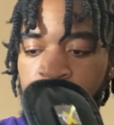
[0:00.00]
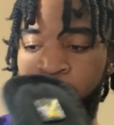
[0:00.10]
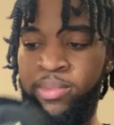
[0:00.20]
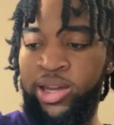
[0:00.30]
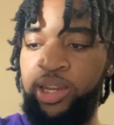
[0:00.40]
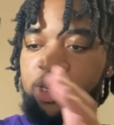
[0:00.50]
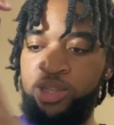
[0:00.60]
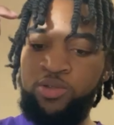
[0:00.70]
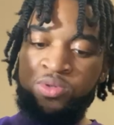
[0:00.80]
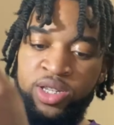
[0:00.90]
I might need to
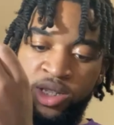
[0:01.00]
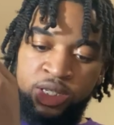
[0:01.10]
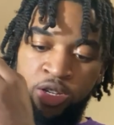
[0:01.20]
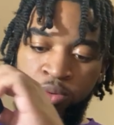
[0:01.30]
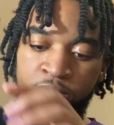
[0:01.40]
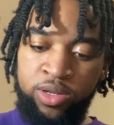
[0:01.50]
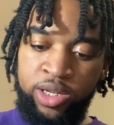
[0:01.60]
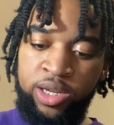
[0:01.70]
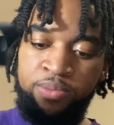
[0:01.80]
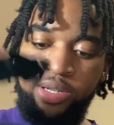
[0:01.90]
use this, so I'm gonna
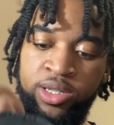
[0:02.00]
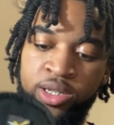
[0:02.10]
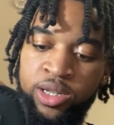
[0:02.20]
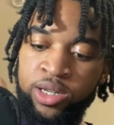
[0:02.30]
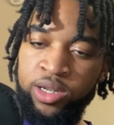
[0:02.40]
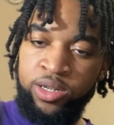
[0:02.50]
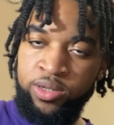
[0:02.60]
keep this in here.